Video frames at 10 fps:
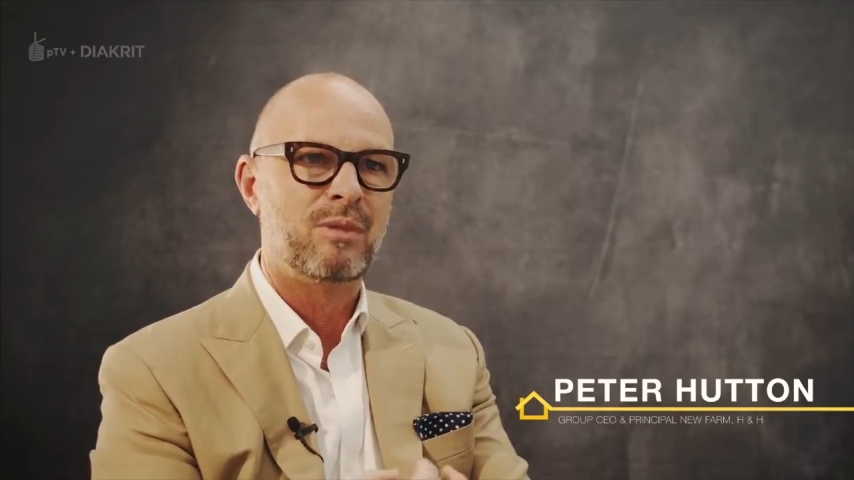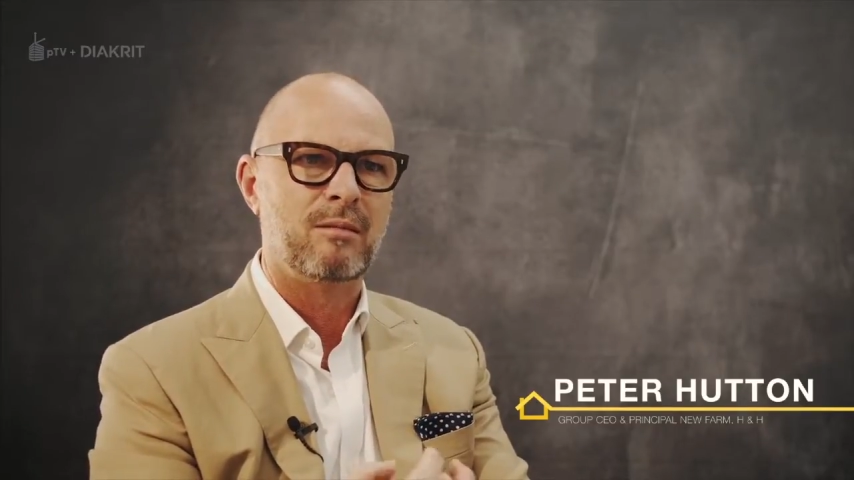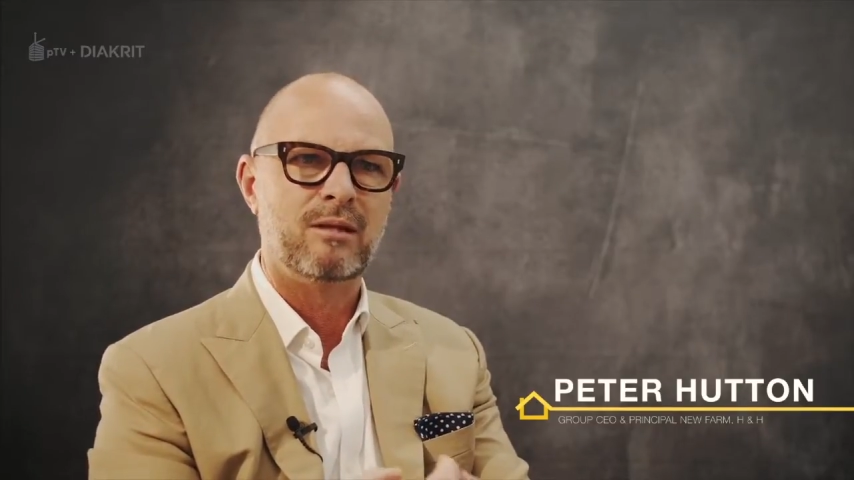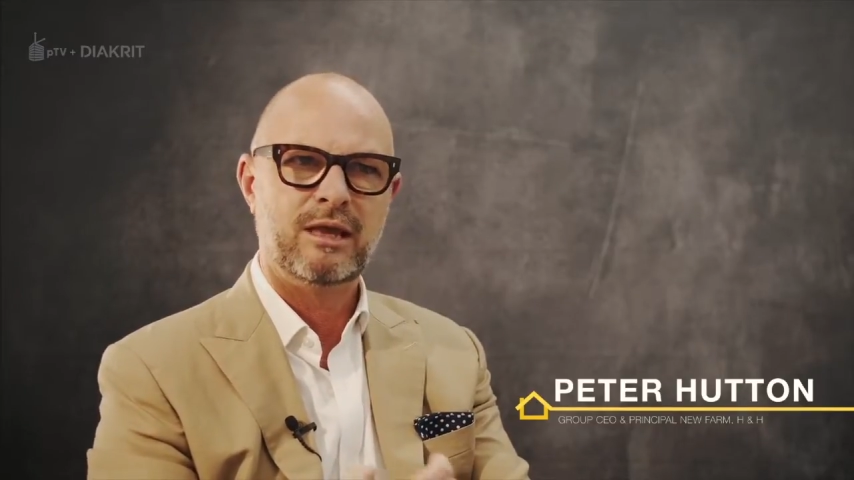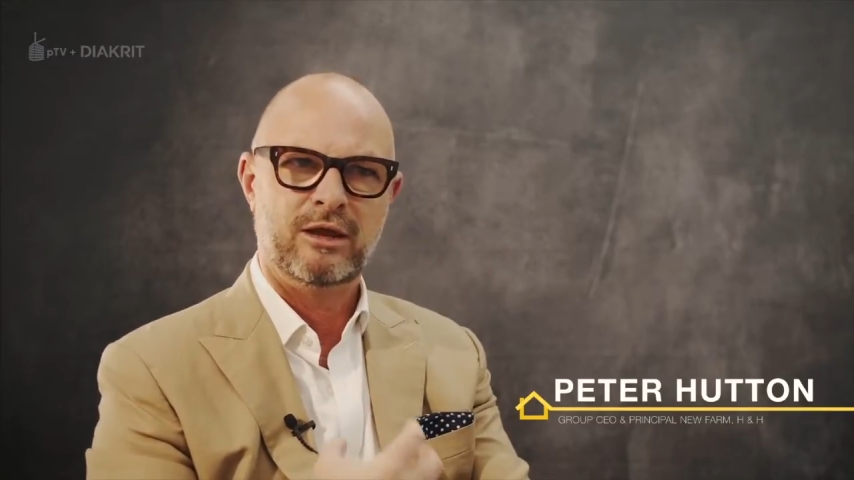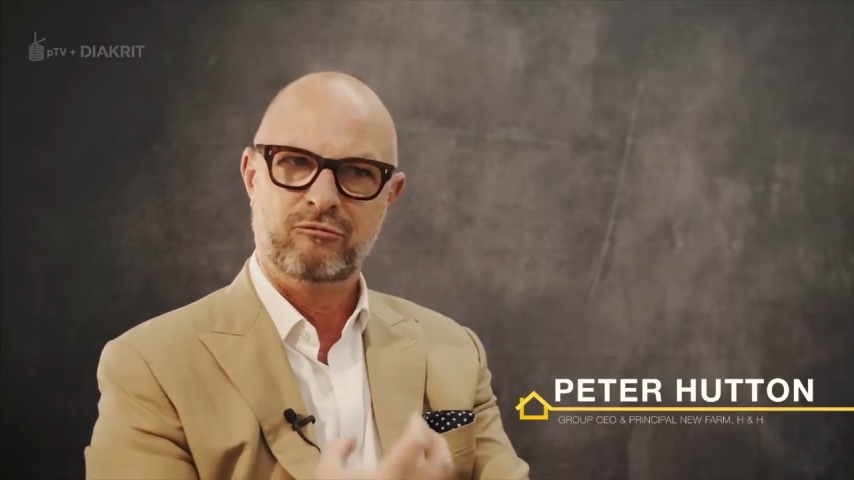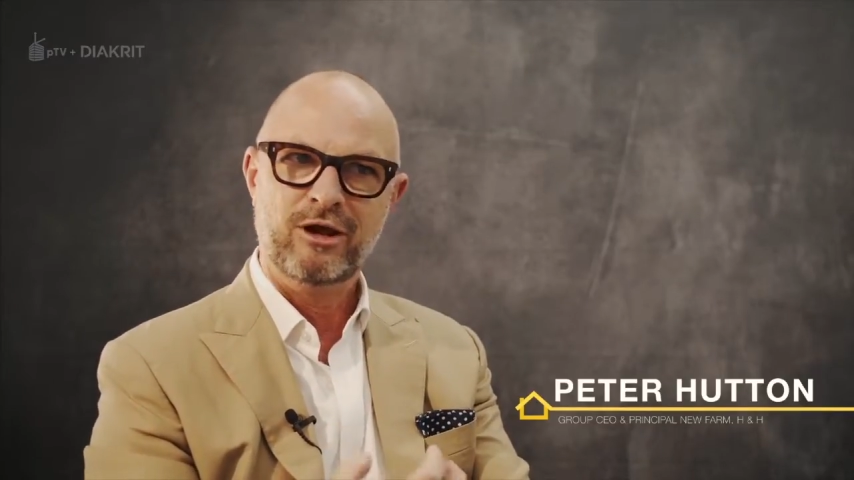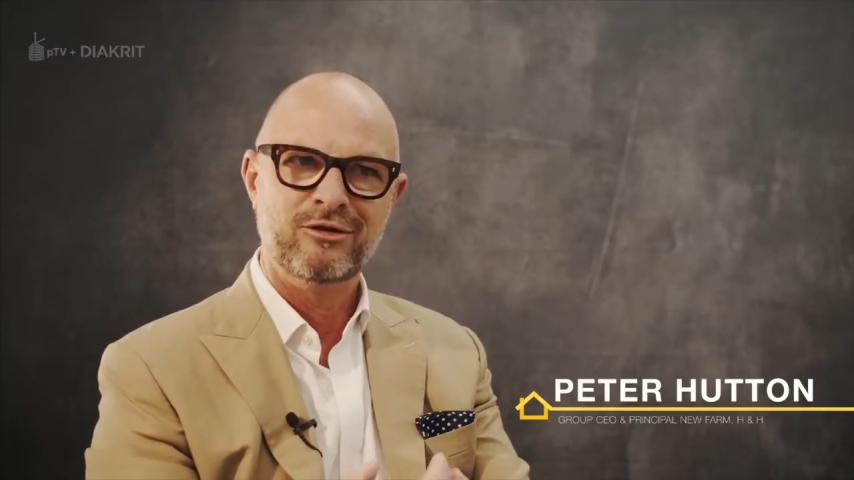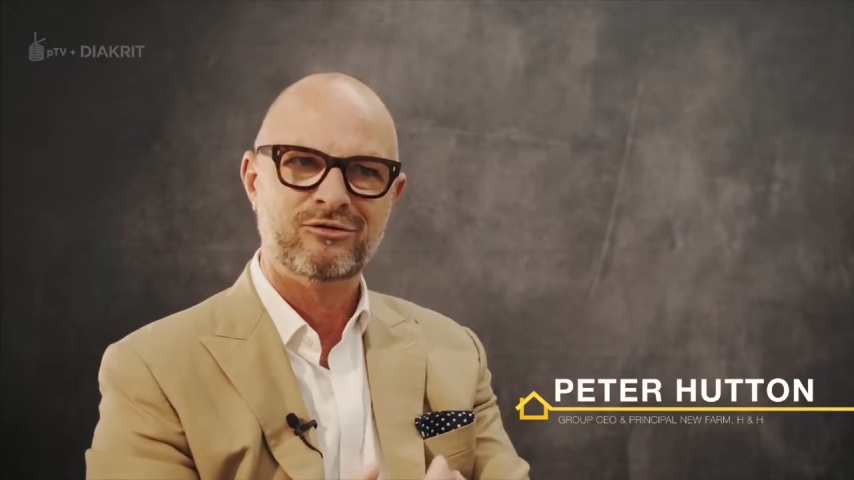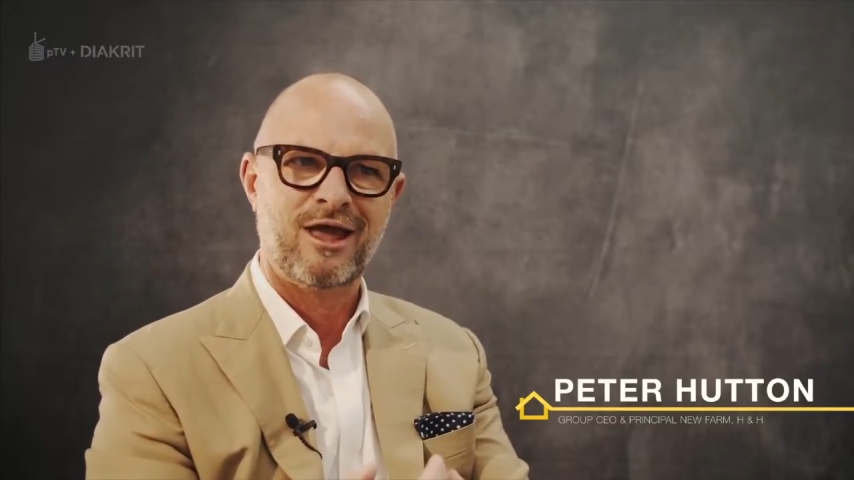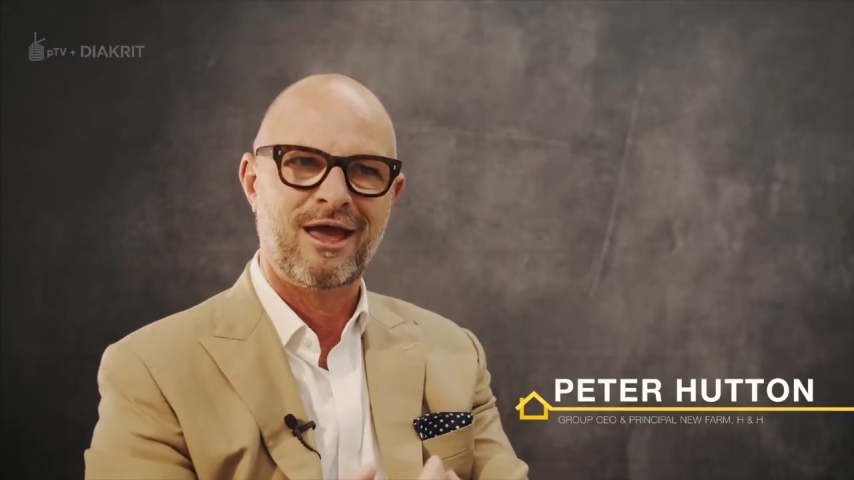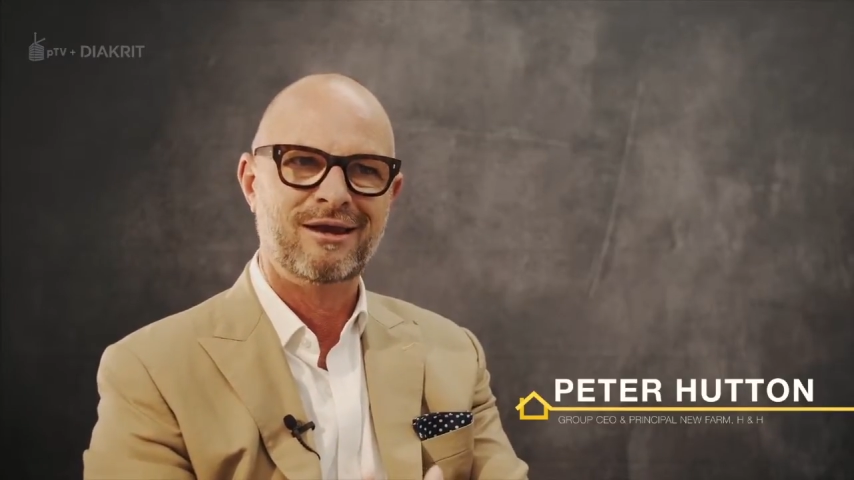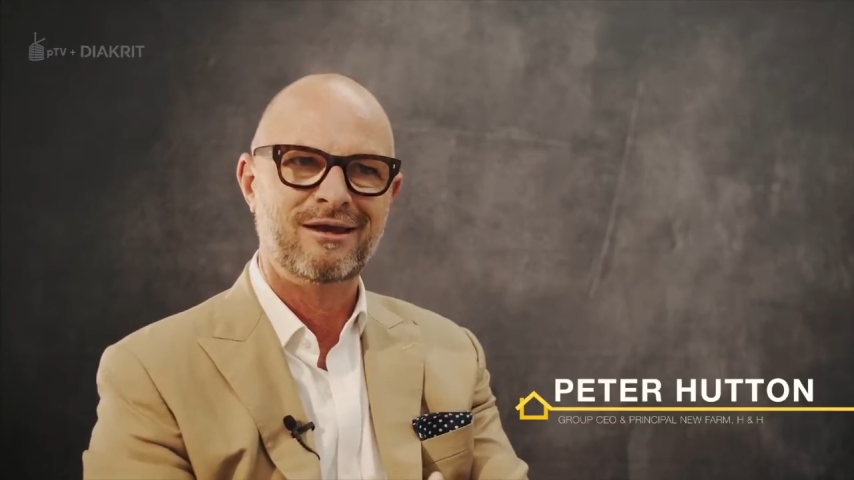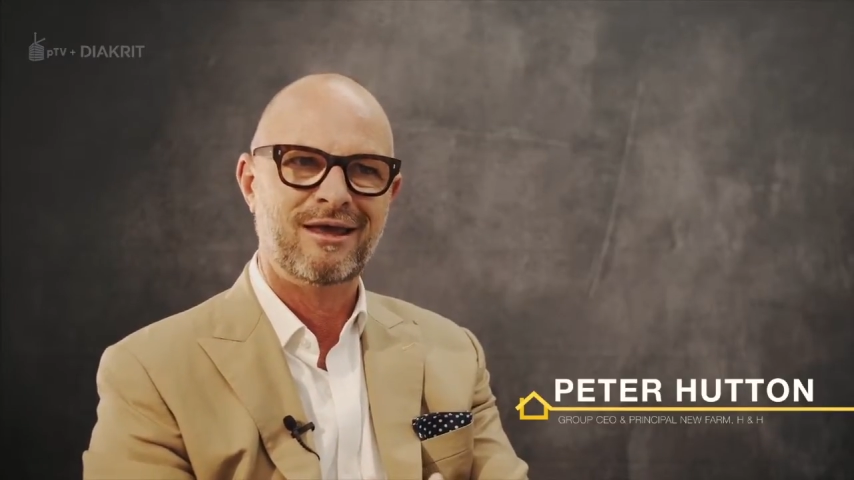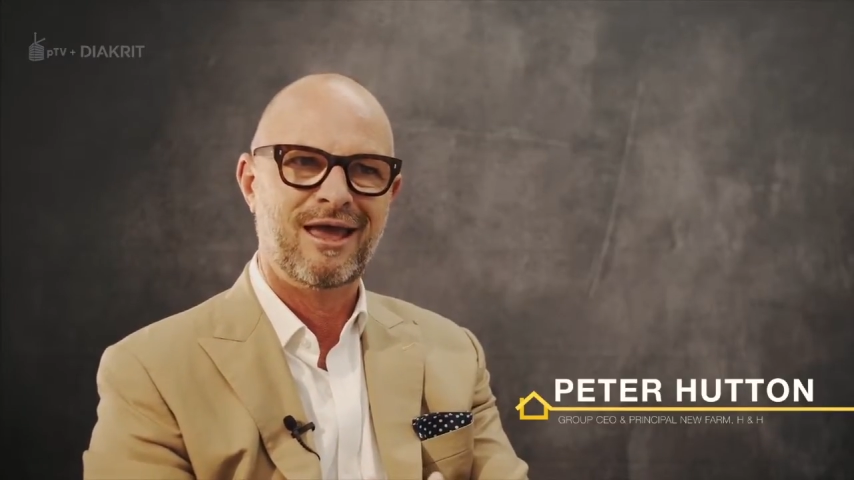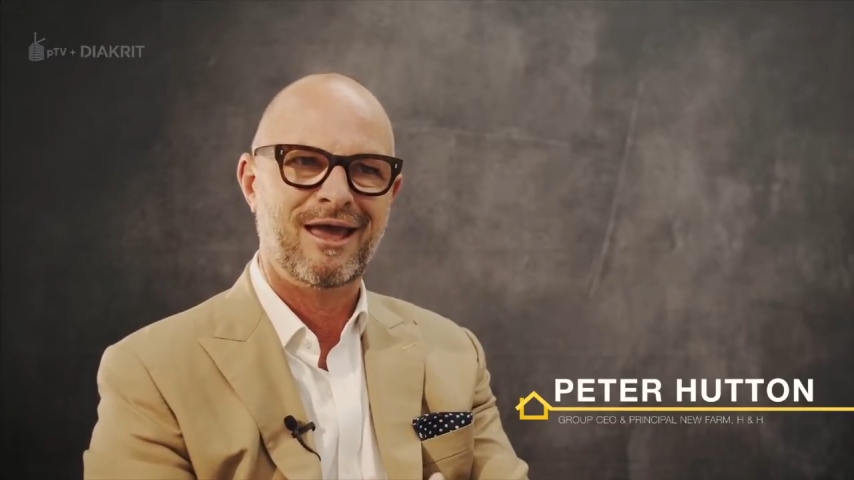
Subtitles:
but in real estate